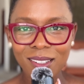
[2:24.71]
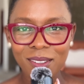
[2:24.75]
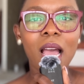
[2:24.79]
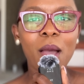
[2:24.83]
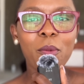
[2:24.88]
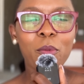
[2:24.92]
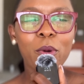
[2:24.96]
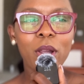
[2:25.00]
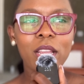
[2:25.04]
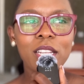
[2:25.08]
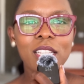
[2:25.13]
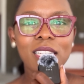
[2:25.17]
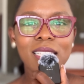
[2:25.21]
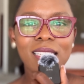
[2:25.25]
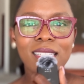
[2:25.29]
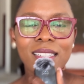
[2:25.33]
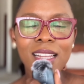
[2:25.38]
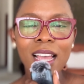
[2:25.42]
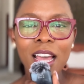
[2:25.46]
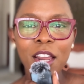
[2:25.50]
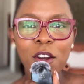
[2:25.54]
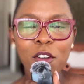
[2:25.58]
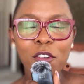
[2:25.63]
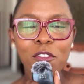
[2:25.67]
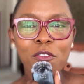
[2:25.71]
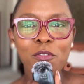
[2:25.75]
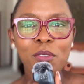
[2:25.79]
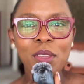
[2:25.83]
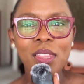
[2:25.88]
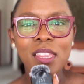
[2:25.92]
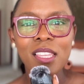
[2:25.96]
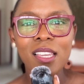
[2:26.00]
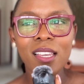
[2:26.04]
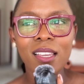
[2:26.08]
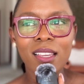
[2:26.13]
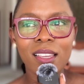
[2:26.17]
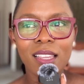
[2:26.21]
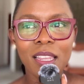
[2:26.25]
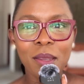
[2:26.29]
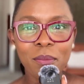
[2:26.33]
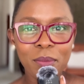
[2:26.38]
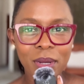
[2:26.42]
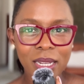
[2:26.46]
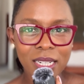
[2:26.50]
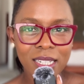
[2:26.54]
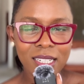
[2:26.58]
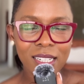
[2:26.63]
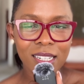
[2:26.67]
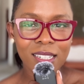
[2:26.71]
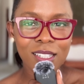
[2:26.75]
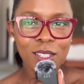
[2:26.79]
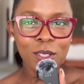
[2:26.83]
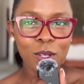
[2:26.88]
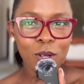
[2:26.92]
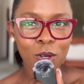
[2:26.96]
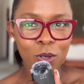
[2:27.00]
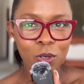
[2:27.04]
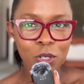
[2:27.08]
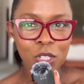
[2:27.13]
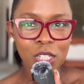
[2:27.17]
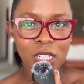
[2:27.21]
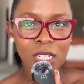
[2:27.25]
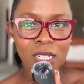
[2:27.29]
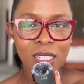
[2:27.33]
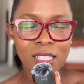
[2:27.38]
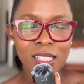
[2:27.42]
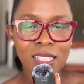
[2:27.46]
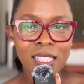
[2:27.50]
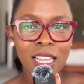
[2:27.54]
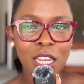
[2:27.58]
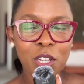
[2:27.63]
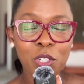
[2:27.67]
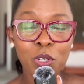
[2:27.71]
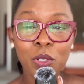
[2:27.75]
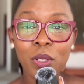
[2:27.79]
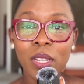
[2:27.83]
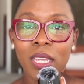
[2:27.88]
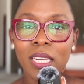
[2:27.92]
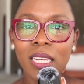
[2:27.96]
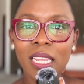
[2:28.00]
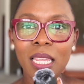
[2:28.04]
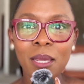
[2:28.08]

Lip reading: I'm going to start off with the immediate solutions that you can